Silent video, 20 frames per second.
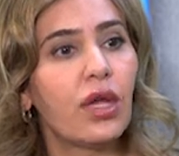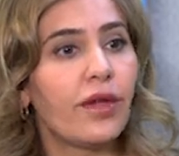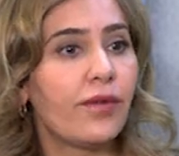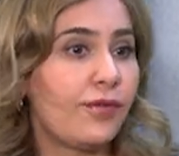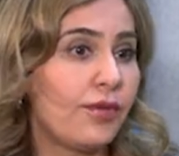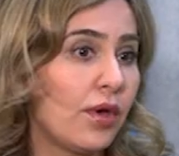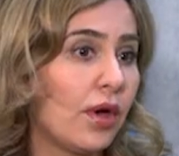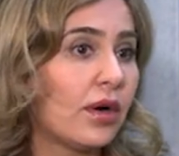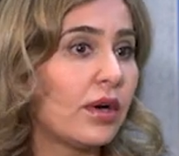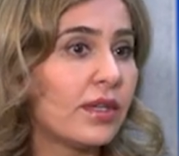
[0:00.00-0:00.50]

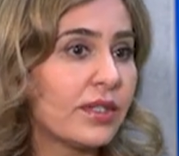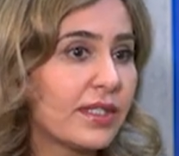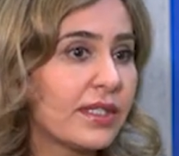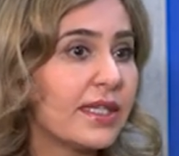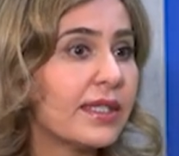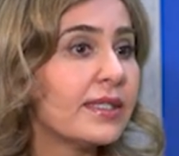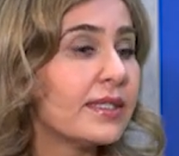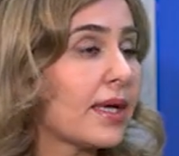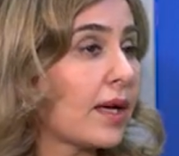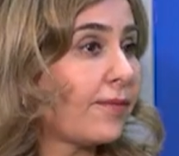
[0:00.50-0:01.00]
you're a
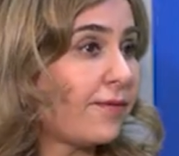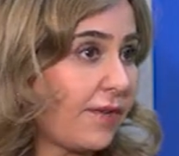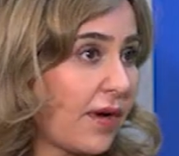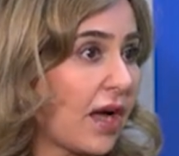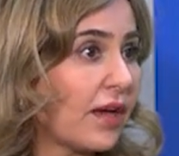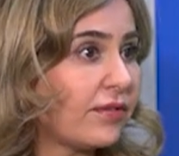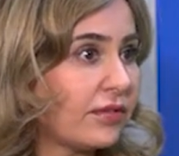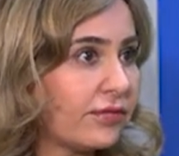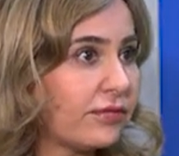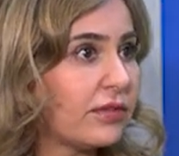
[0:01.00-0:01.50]
skin type
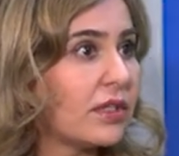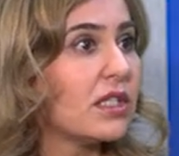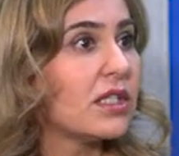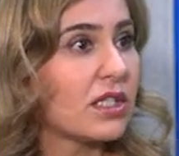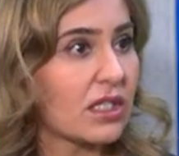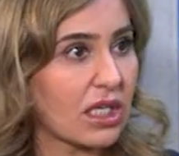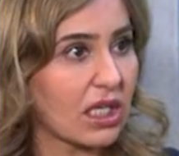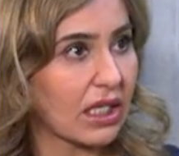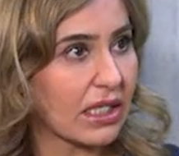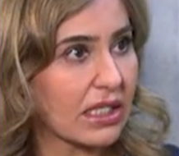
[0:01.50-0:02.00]
5,
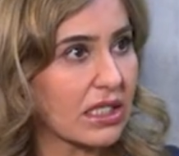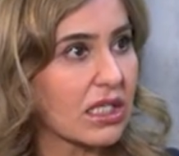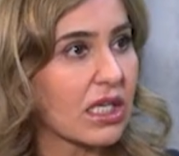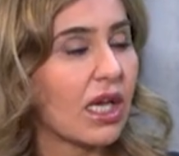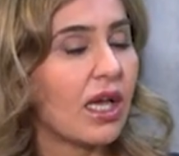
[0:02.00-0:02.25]
6,